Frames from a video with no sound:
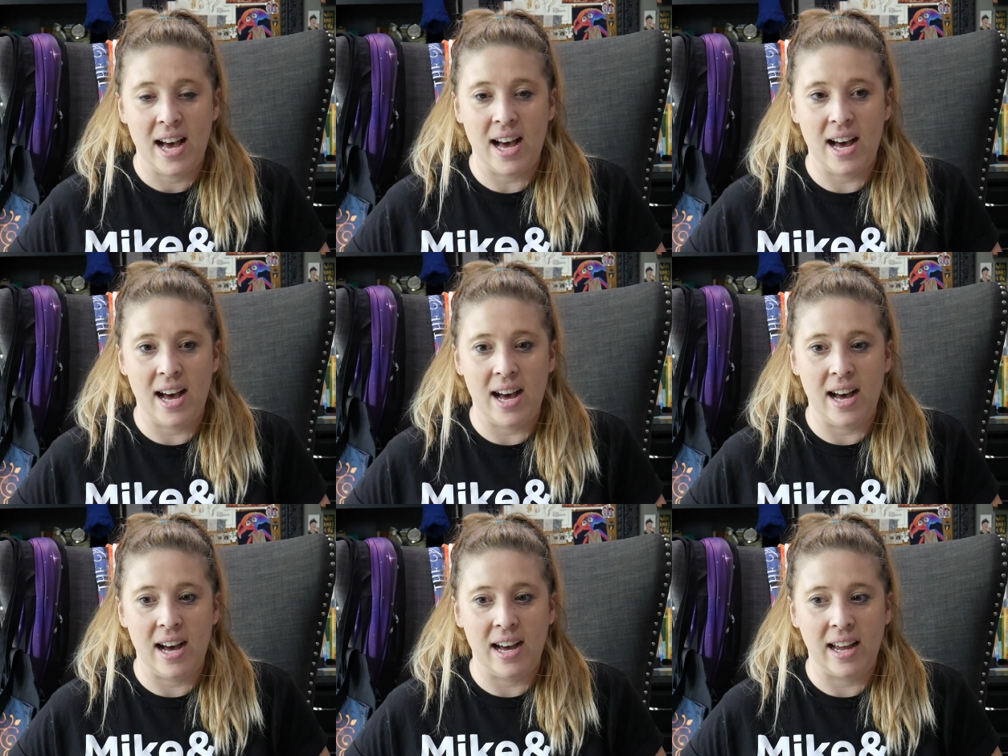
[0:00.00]

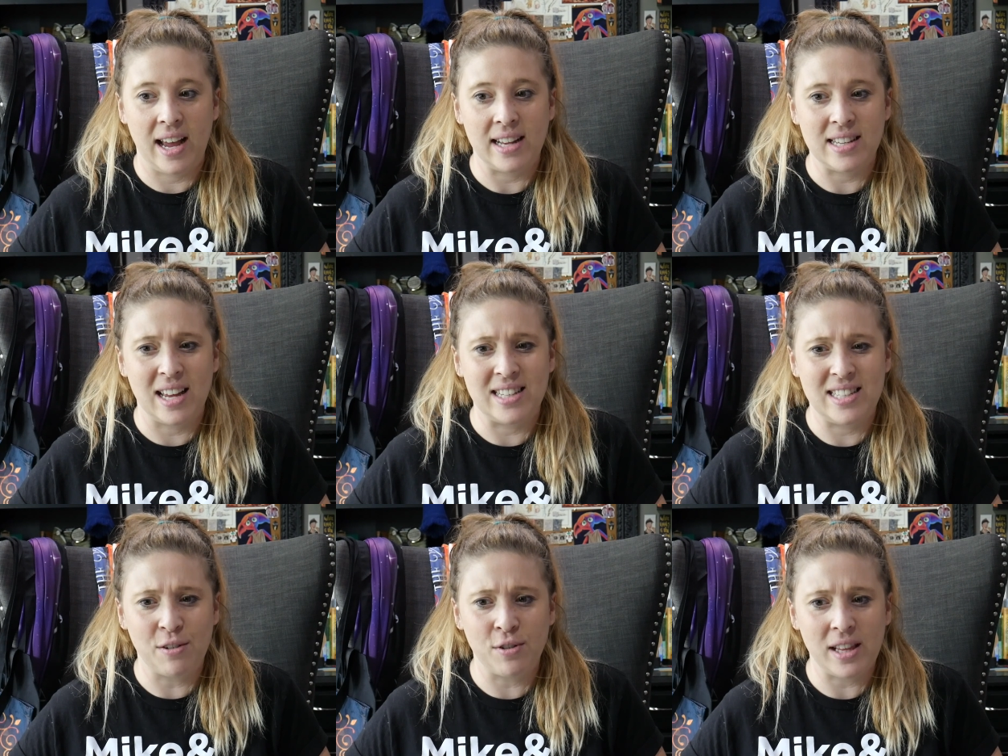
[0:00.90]
I had a
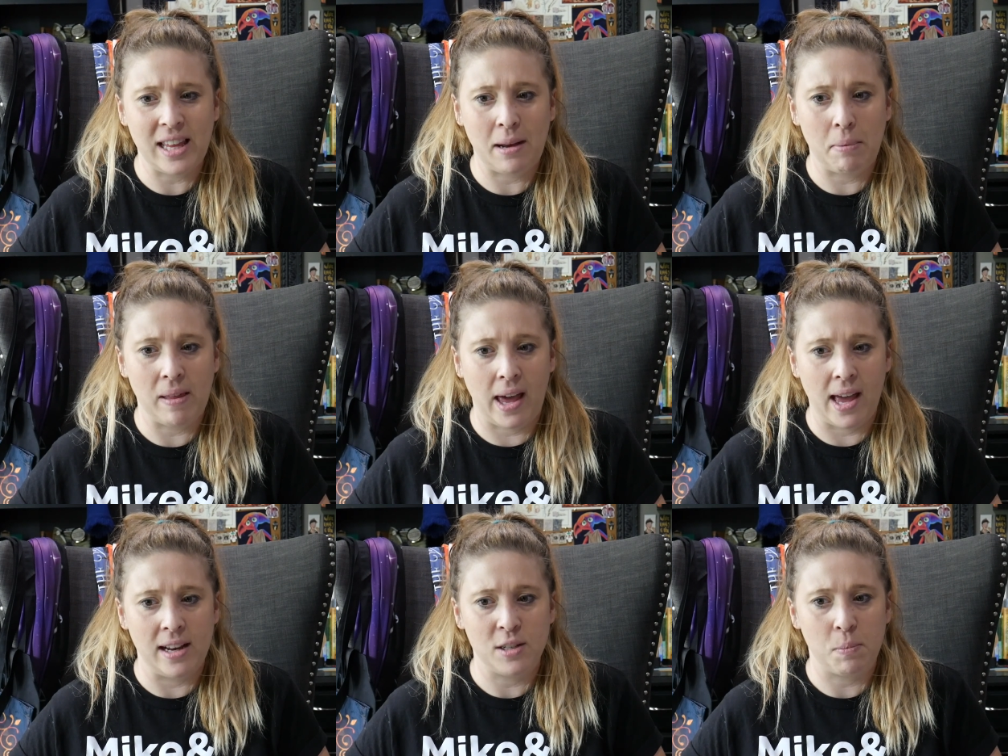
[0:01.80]
different thing
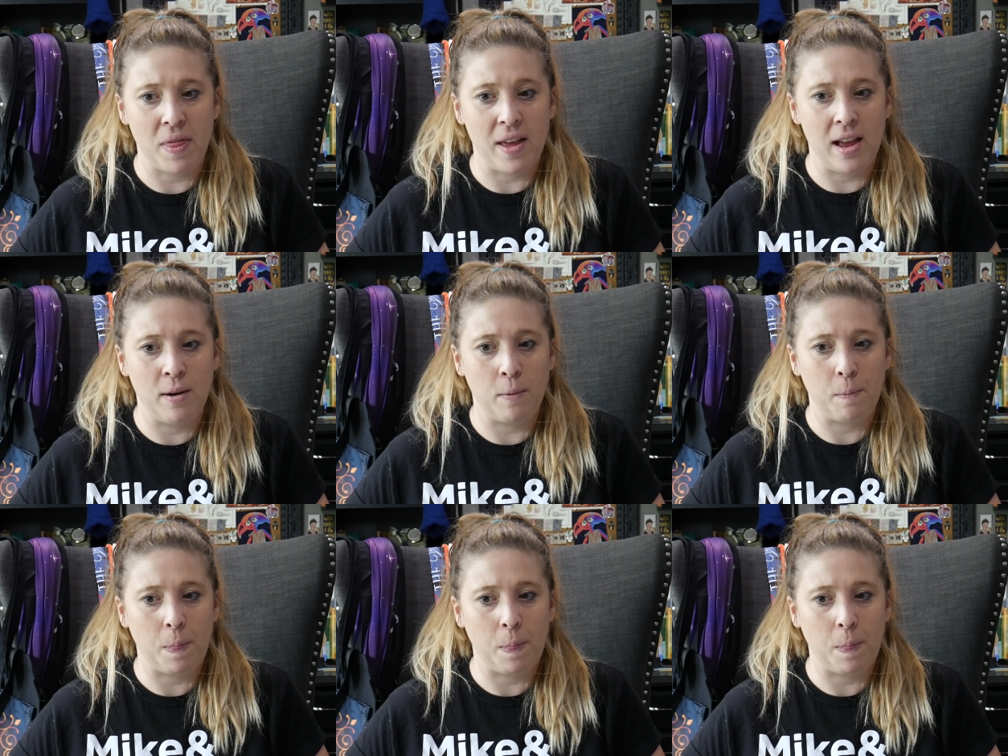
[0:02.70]
planned, but then